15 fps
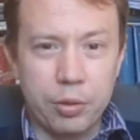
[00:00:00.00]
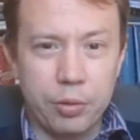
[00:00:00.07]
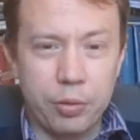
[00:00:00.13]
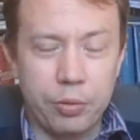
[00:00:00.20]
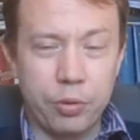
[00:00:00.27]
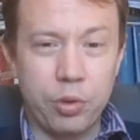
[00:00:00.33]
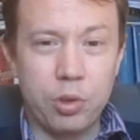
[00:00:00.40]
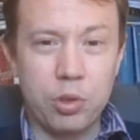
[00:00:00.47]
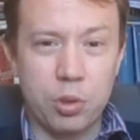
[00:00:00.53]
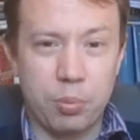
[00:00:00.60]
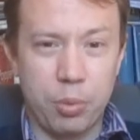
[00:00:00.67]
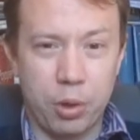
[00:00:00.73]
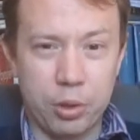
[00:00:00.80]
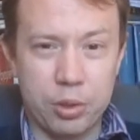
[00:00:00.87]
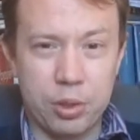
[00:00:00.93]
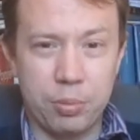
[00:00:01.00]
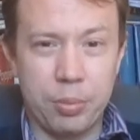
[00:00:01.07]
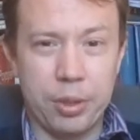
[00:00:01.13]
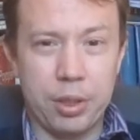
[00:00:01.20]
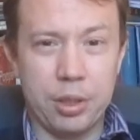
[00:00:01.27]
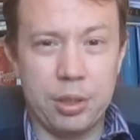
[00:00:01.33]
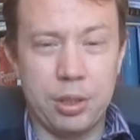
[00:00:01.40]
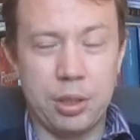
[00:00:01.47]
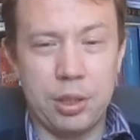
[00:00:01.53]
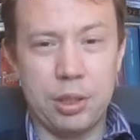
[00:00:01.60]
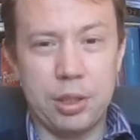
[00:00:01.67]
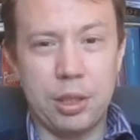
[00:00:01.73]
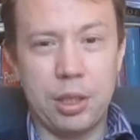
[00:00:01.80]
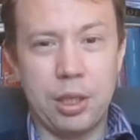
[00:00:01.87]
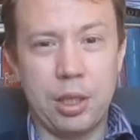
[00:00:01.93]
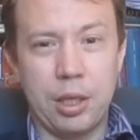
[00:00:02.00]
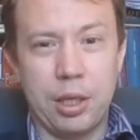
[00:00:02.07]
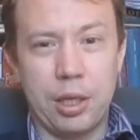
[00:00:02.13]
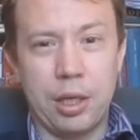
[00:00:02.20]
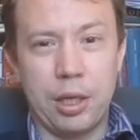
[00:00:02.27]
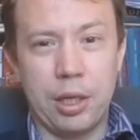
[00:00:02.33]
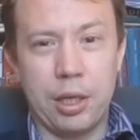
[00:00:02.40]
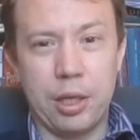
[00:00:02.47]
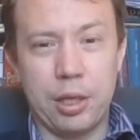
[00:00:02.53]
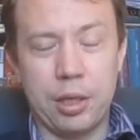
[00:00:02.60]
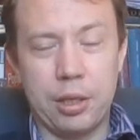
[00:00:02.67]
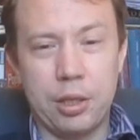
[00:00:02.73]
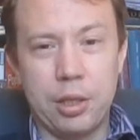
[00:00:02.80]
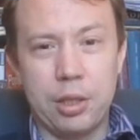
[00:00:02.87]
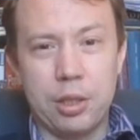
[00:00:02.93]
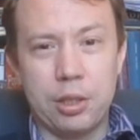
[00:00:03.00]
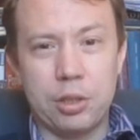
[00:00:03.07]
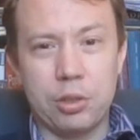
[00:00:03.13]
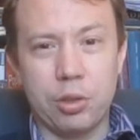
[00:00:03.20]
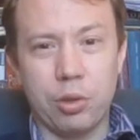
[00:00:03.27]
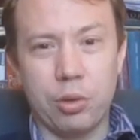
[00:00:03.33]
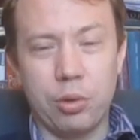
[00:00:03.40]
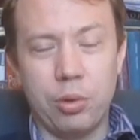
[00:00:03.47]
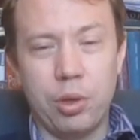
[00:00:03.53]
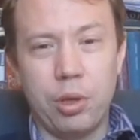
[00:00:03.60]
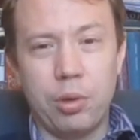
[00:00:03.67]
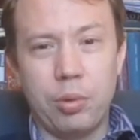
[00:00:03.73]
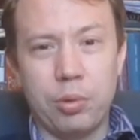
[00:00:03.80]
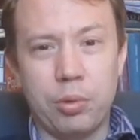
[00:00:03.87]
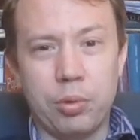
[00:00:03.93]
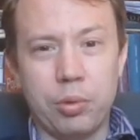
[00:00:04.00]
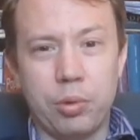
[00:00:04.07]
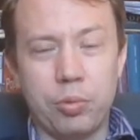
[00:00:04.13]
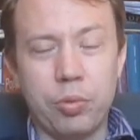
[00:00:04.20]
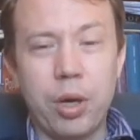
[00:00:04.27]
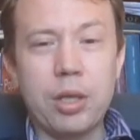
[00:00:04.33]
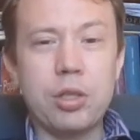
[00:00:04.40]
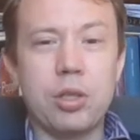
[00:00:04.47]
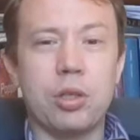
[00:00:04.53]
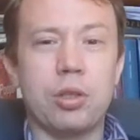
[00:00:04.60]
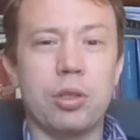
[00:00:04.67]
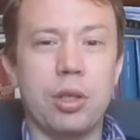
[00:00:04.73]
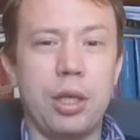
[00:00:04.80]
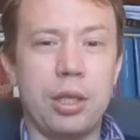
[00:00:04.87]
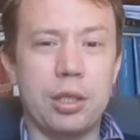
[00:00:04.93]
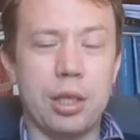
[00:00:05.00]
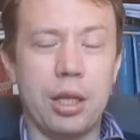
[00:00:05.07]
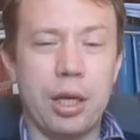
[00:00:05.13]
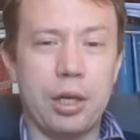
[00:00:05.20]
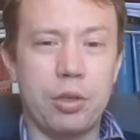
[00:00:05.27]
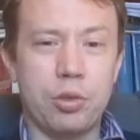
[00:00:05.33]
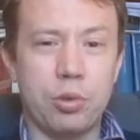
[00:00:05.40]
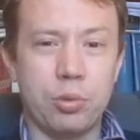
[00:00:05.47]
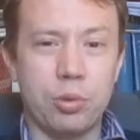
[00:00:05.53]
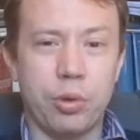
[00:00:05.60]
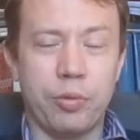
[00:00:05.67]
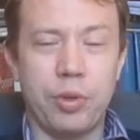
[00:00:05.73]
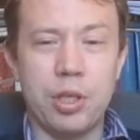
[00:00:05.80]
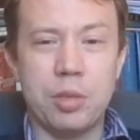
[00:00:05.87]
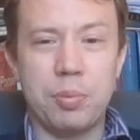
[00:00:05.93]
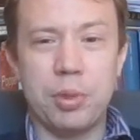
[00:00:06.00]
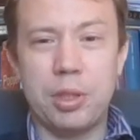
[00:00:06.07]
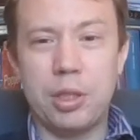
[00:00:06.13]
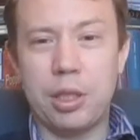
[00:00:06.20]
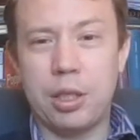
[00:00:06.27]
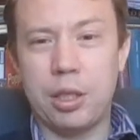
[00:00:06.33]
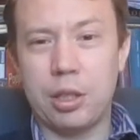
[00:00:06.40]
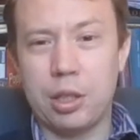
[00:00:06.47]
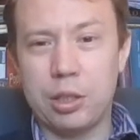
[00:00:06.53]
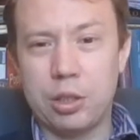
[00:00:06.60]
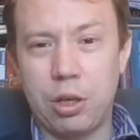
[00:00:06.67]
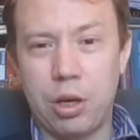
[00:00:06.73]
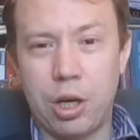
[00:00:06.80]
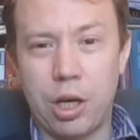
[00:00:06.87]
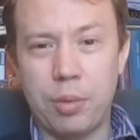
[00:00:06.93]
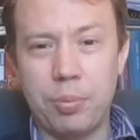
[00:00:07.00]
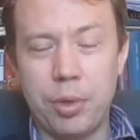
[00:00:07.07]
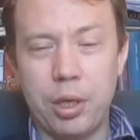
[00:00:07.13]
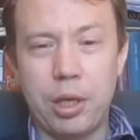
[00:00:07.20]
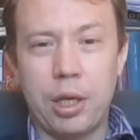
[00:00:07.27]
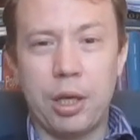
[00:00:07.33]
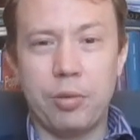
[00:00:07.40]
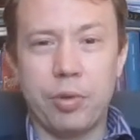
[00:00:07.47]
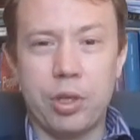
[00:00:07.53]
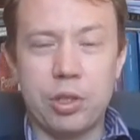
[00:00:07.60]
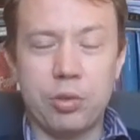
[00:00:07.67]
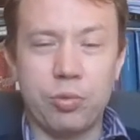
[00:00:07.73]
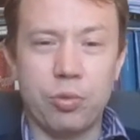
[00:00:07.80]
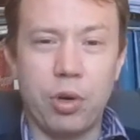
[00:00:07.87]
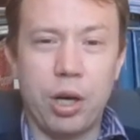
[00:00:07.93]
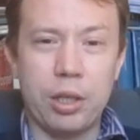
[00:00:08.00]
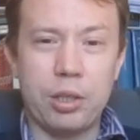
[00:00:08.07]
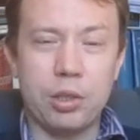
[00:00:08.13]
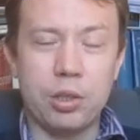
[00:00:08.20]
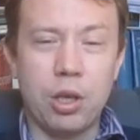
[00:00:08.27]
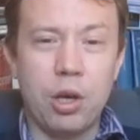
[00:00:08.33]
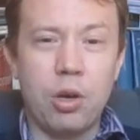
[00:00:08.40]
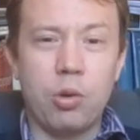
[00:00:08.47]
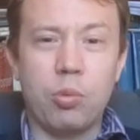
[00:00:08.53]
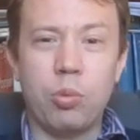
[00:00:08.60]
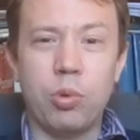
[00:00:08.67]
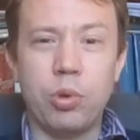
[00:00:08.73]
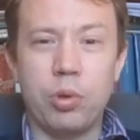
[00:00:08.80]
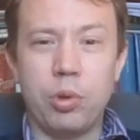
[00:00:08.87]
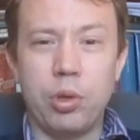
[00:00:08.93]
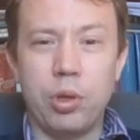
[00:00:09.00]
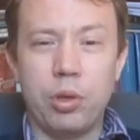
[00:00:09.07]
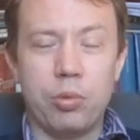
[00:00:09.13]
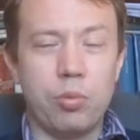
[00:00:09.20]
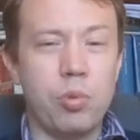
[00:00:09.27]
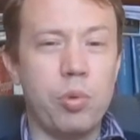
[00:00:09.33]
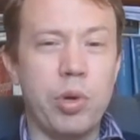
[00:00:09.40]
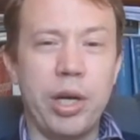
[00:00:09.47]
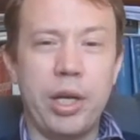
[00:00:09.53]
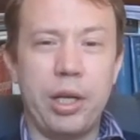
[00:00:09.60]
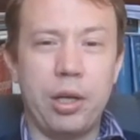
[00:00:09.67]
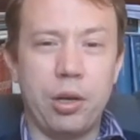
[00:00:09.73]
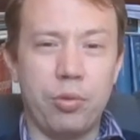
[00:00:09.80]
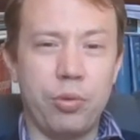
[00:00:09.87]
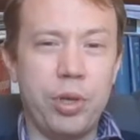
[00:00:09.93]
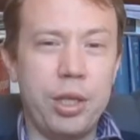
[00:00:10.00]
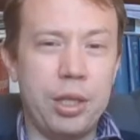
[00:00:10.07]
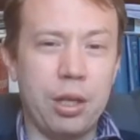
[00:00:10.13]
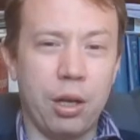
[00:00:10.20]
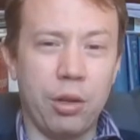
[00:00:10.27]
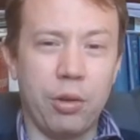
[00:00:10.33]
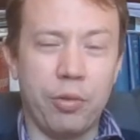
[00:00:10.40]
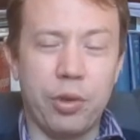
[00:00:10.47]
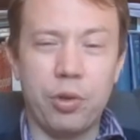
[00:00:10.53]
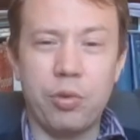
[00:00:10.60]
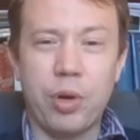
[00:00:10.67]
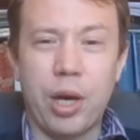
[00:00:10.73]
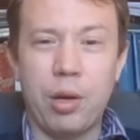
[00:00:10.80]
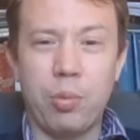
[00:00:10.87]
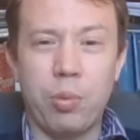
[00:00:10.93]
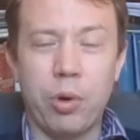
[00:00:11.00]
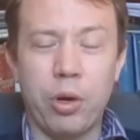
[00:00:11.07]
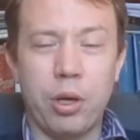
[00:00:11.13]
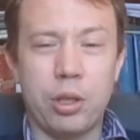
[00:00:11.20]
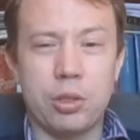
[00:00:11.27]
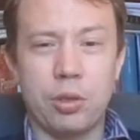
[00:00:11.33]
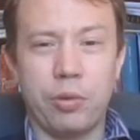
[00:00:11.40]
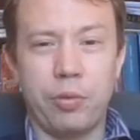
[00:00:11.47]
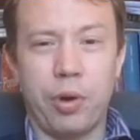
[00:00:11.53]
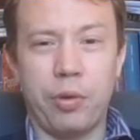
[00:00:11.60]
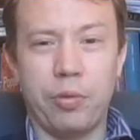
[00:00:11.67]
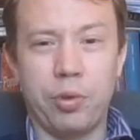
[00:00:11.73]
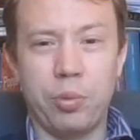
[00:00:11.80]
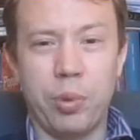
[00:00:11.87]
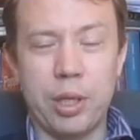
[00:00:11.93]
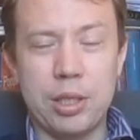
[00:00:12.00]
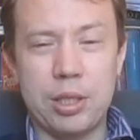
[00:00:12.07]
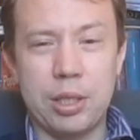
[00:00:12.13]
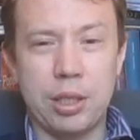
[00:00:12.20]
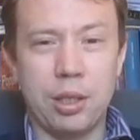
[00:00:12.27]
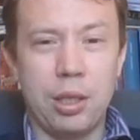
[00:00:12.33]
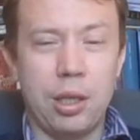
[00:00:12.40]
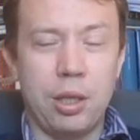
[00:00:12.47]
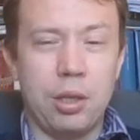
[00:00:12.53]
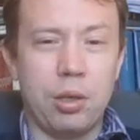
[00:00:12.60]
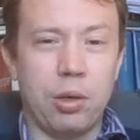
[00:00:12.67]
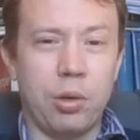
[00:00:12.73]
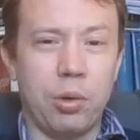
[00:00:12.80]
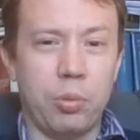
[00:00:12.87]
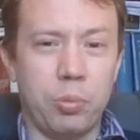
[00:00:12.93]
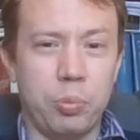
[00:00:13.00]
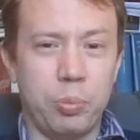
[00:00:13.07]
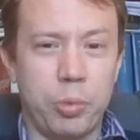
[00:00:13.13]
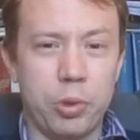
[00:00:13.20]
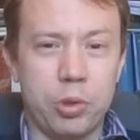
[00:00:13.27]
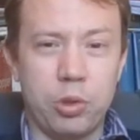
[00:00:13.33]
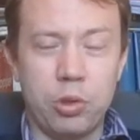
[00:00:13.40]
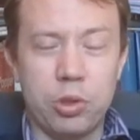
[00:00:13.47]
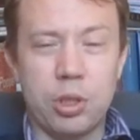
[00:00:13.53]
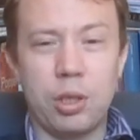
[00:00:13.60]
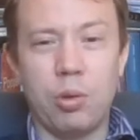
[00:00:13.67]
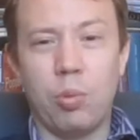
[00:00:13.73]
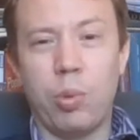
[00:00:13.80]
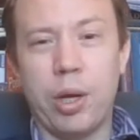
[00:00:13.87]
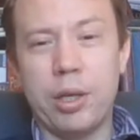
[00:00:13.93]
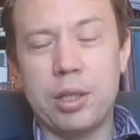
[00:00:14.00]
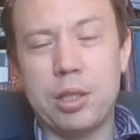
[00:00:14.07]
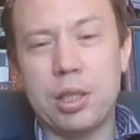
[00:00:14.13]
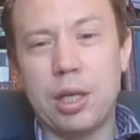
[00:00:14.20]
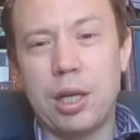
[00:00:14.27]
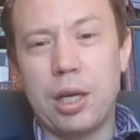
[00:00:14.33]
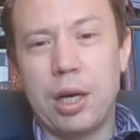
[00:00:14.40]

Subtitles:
future possibilities. So the Russian intellectuals of this particular time and Russian writers would read a lot of the great works of the Western, produced in the West,